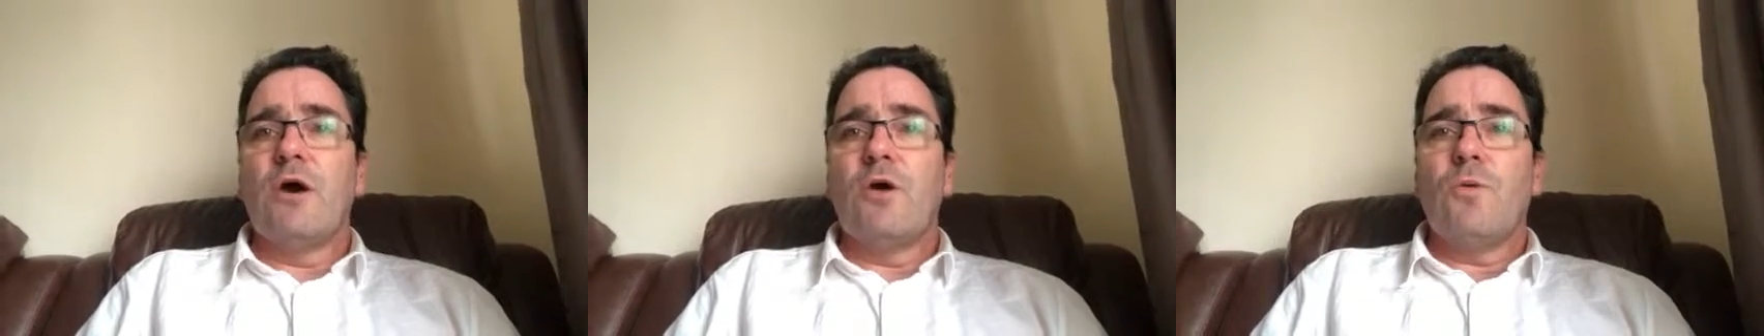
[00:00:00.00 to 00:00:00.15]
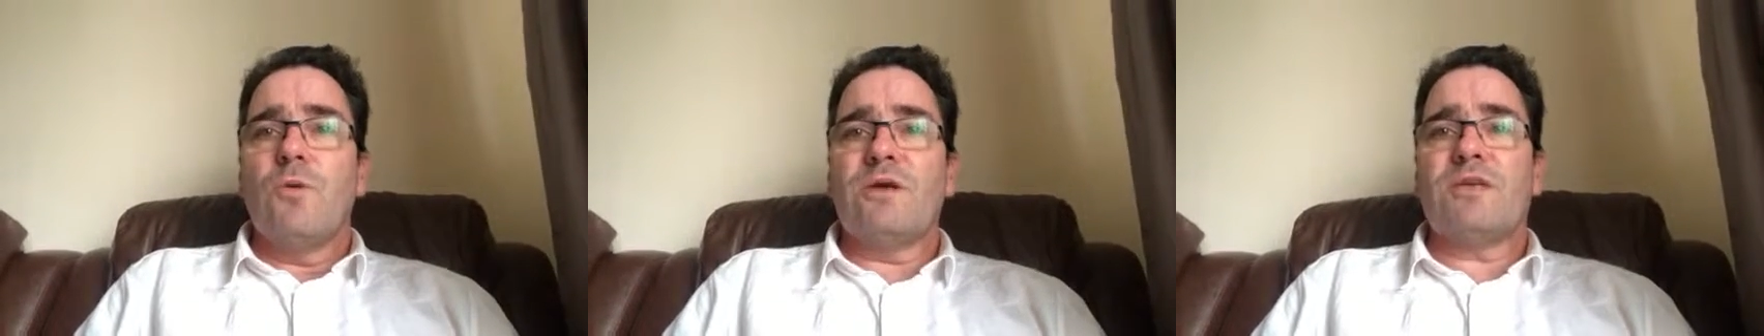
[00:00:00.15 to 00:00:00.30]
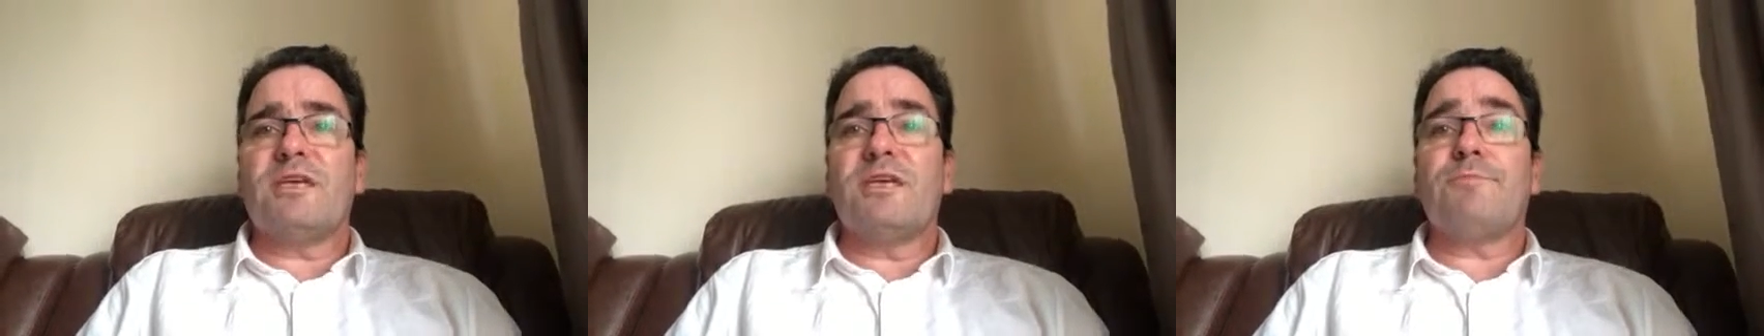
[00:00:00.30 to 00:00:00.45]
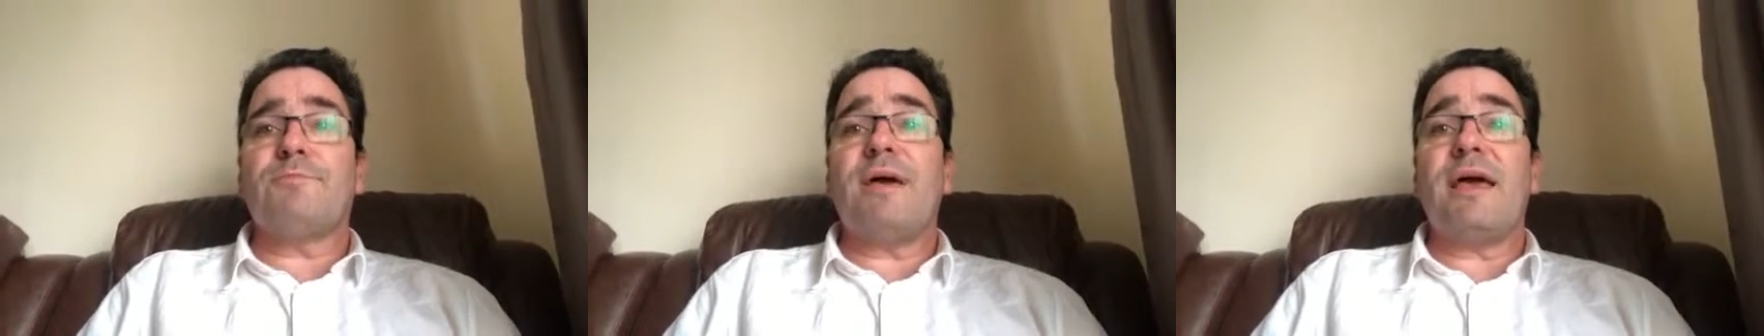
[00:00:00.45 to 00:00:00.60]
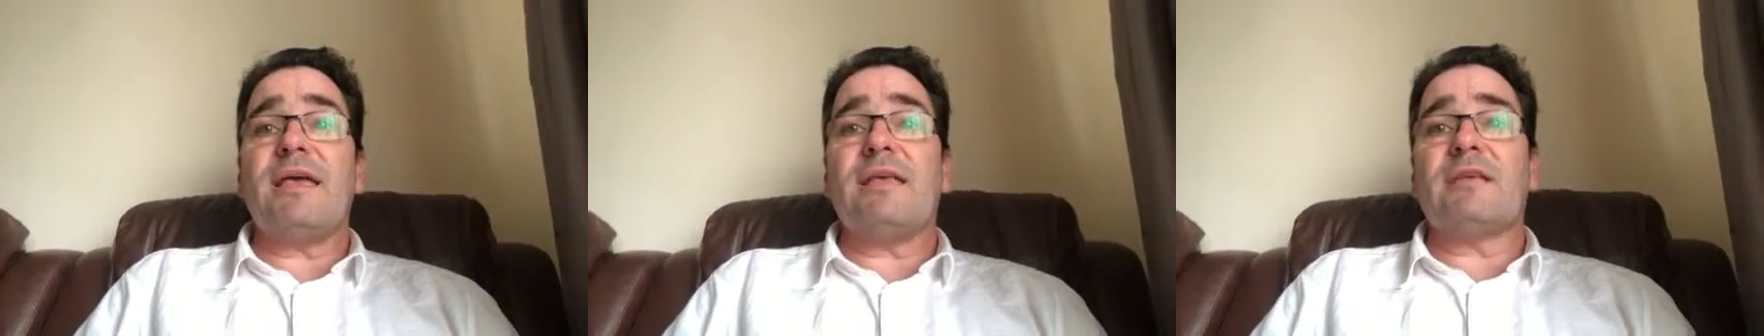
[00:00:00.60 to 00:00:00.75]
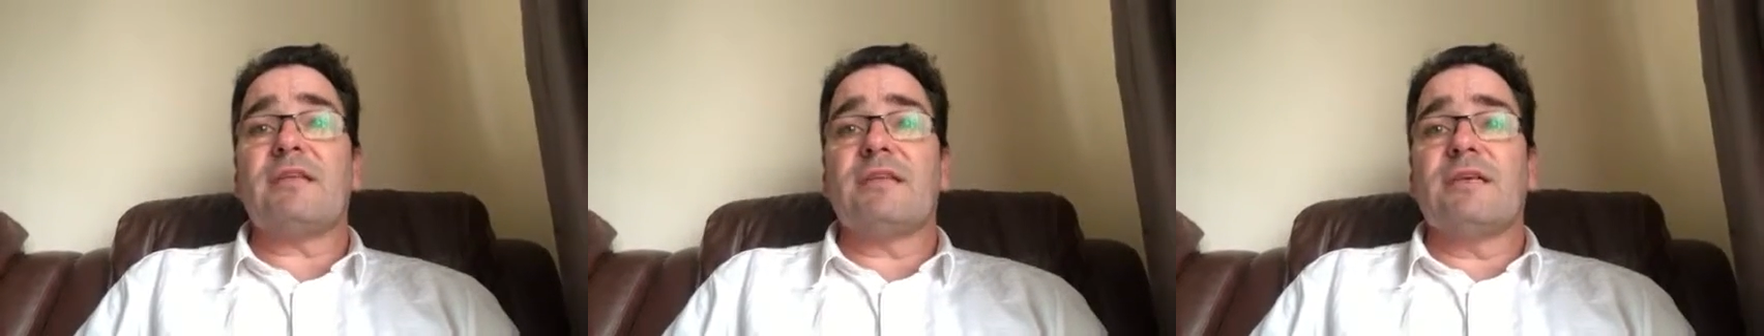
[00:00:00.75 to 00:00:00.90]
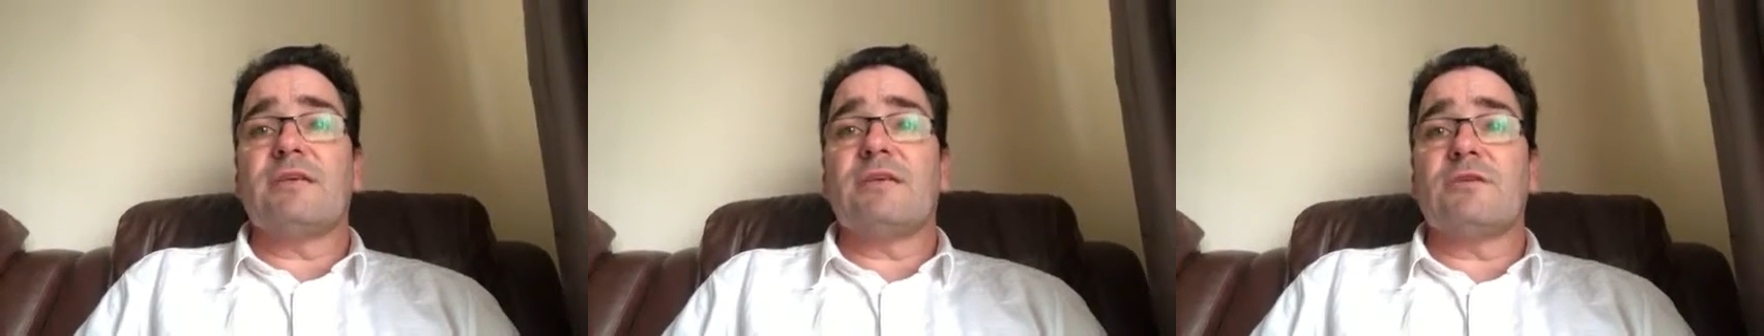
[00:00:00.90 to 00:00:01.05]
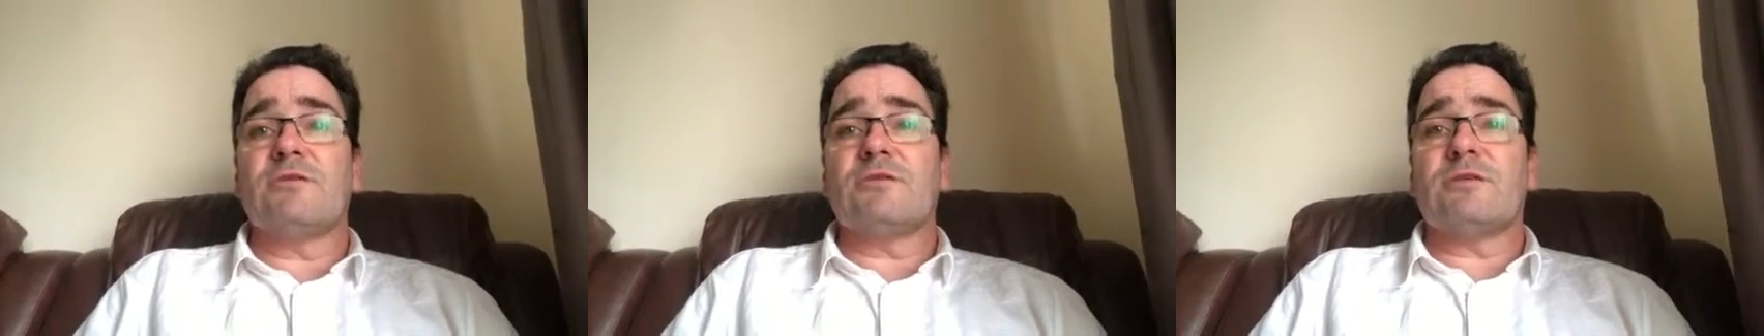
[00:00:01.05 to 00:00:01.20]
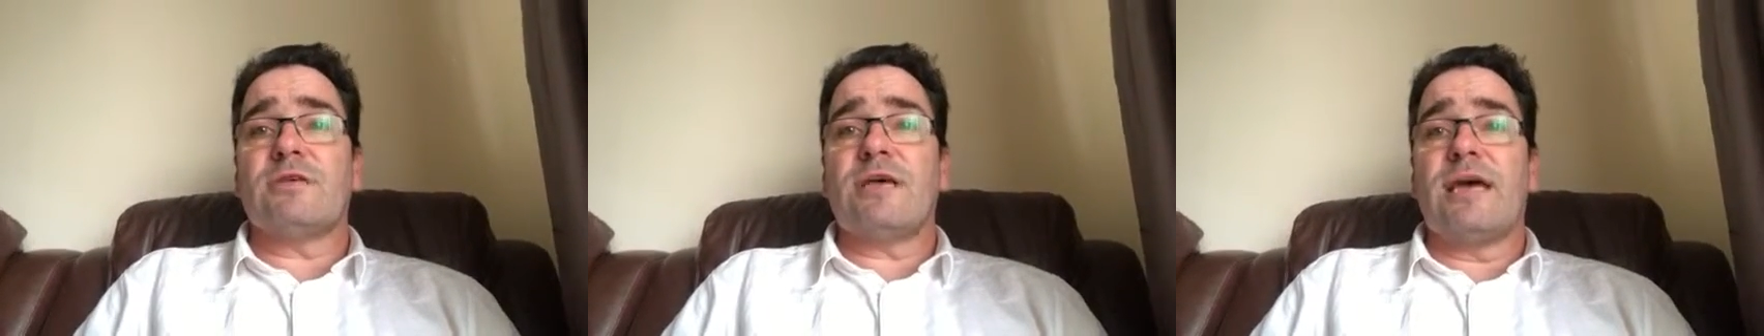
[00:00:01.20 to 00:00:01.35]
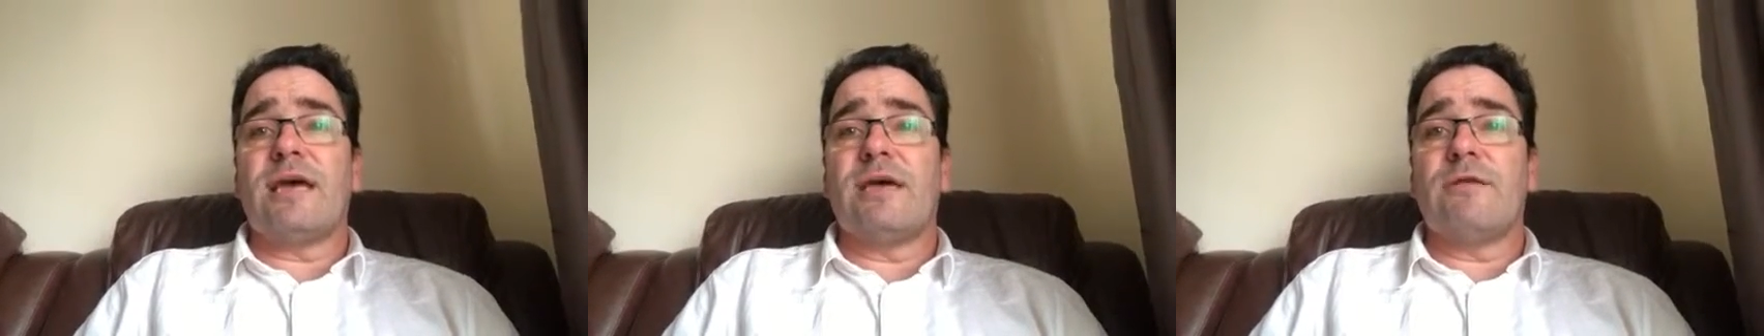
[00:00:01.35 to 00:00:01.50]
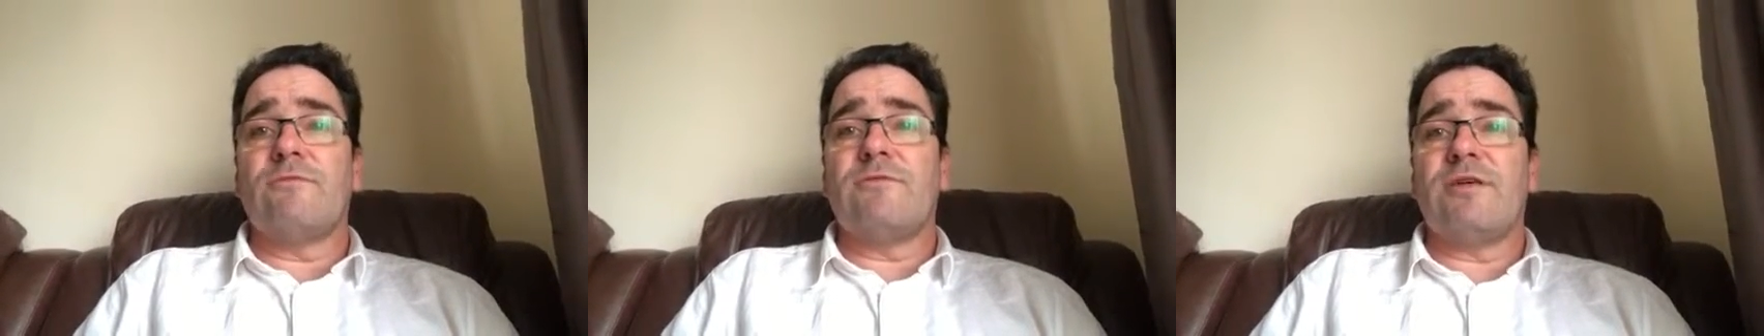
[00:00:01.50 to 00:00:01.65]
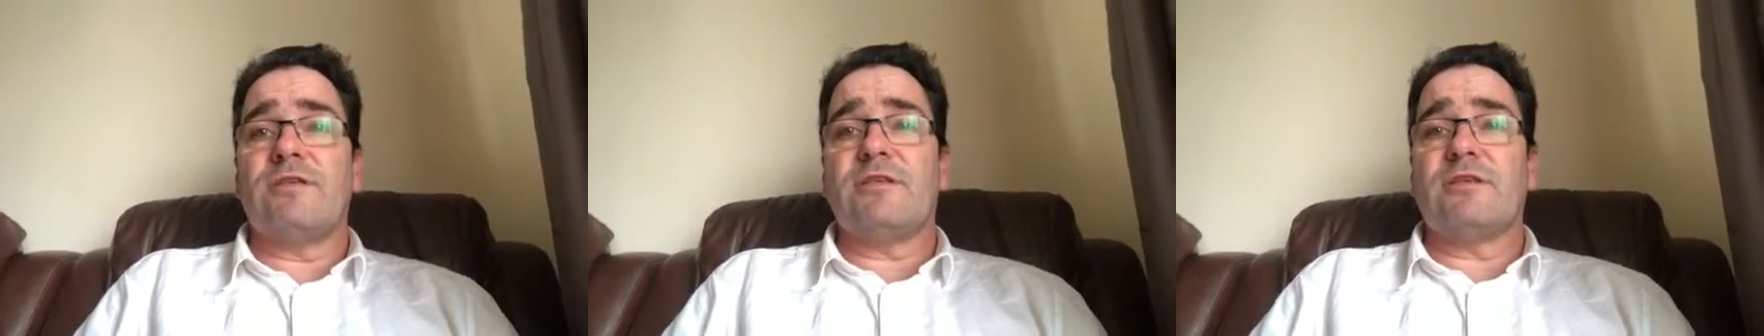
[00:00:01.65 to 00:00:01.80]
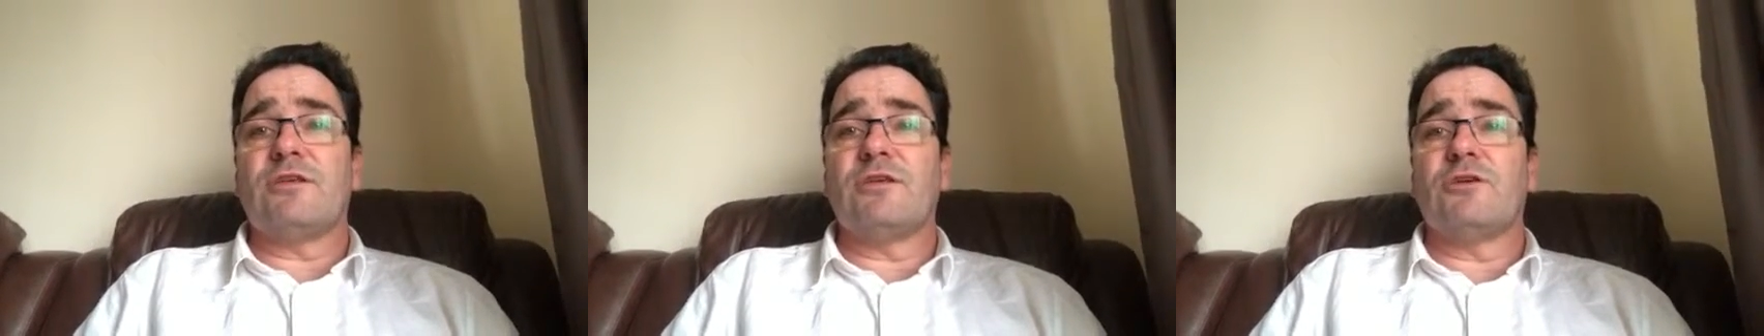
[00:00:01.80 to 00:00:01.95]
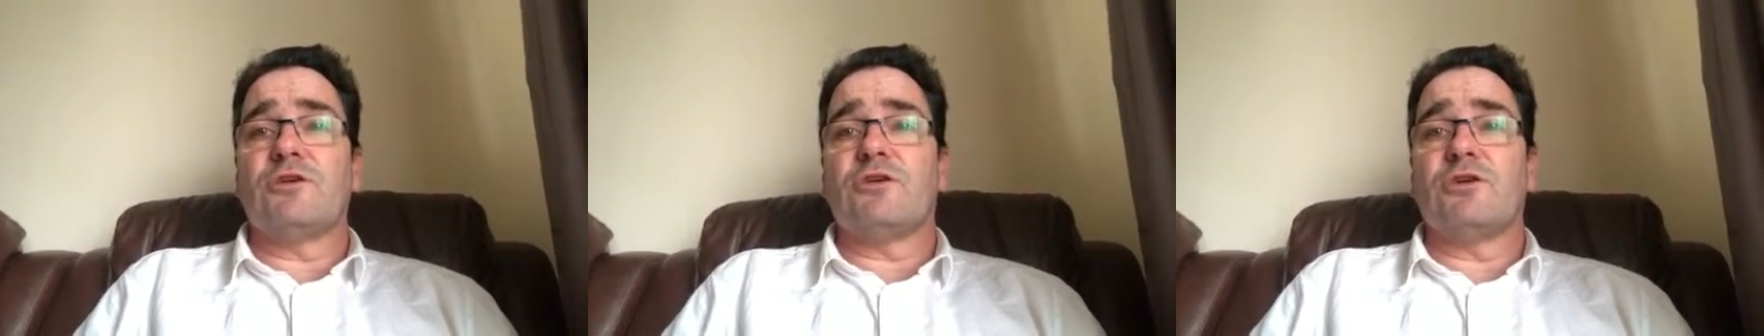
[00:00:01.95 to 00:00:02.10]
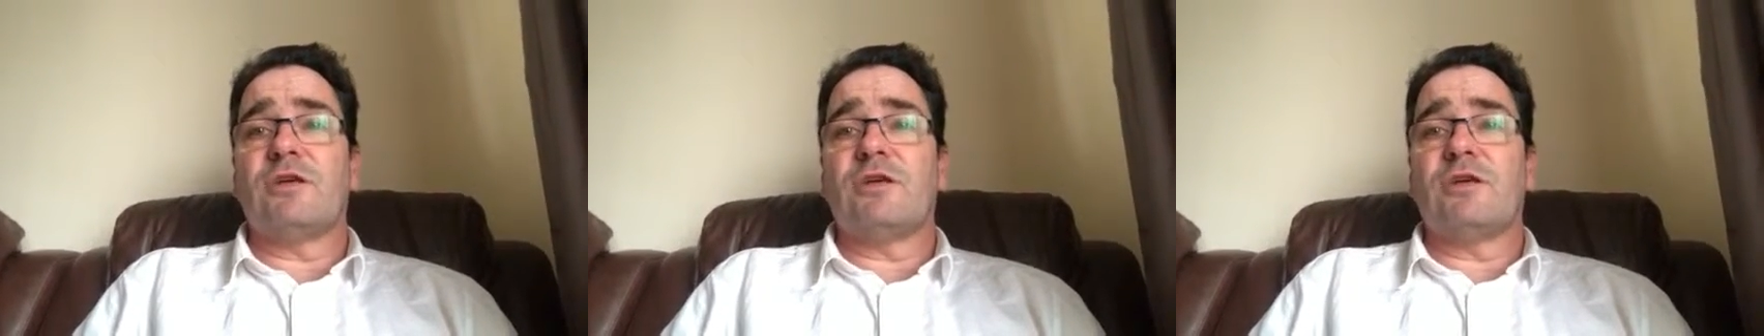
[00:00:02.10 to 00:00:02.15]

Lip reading: which is basically just saying residents